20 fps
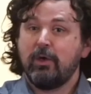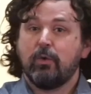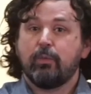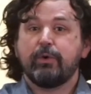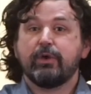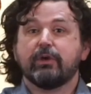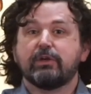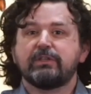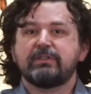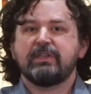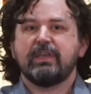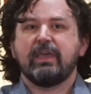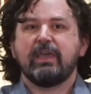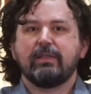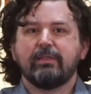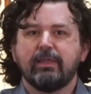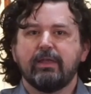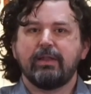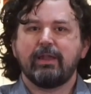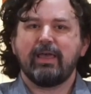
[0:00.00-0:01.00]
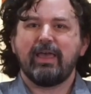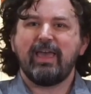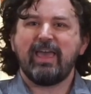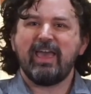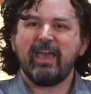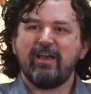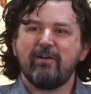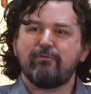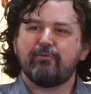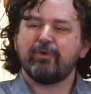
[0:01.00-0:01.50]
We are saying that
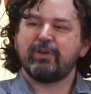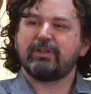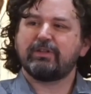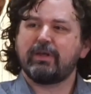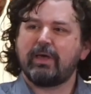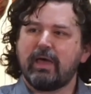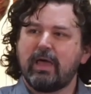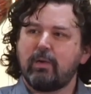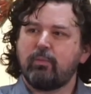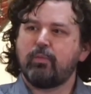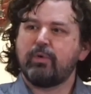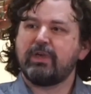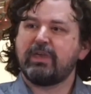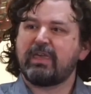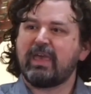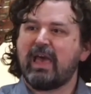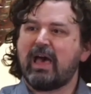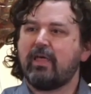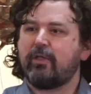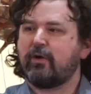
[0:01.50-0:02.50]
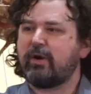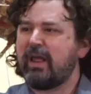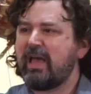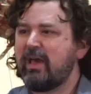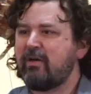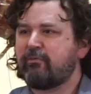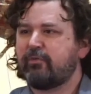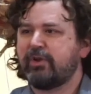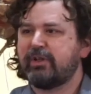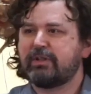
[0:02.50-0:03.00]
every time we gather,
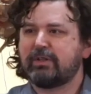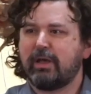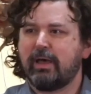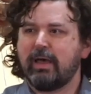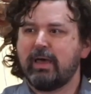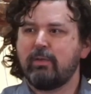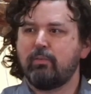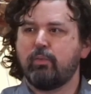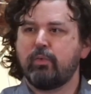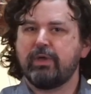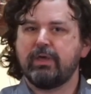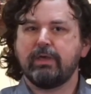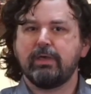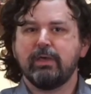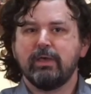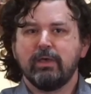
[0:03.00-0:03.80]
every time we